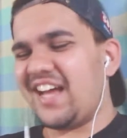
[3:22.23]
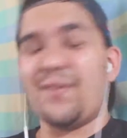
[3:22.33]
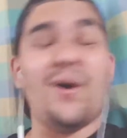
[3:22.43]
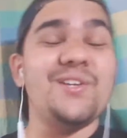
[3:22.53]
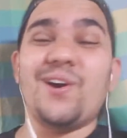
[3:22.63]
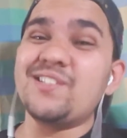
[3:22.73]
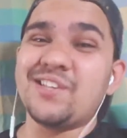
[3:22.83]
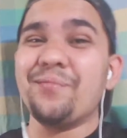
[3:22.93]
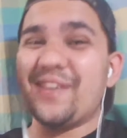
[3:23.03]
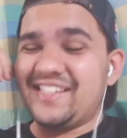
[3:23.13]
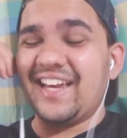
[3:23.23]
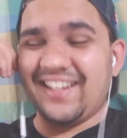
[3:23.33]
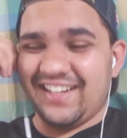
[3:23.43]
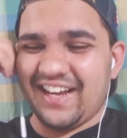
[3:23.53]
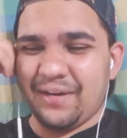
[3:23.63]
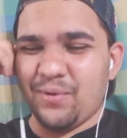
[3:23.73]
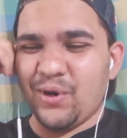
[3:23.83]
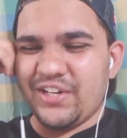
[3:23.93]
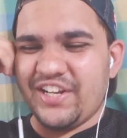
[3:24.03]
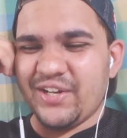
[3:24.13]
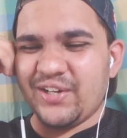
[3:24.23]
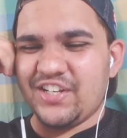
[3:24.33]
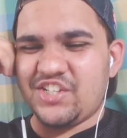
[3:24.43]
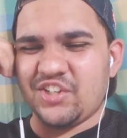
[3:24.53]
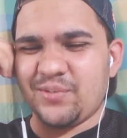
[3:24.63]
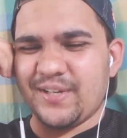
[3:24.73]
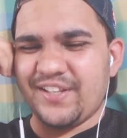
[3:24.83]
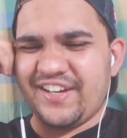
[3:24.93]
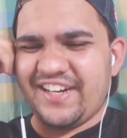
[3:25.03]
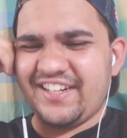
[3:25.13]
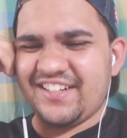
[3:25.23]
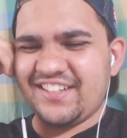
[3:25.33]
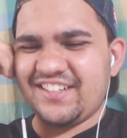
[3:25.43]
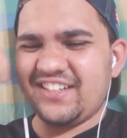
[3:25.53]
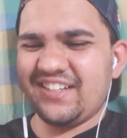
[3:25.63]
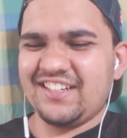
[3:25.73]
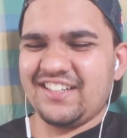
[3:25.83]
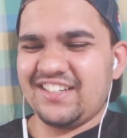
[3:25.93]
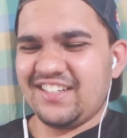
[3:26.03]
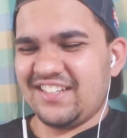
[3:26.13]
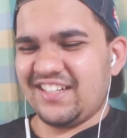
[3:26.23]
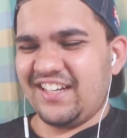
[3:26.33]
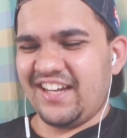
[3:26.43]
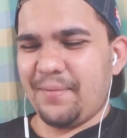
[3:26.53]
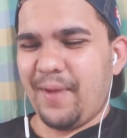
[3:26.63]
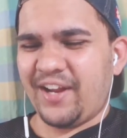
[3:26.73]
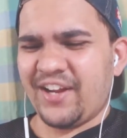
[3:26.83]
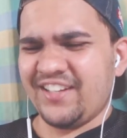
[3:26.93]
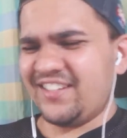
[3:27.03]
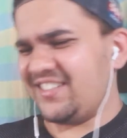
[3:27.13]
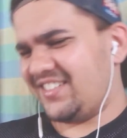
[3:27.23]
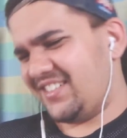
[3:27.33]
I was also missing like both Dio and Sherman, right? Okay, back here.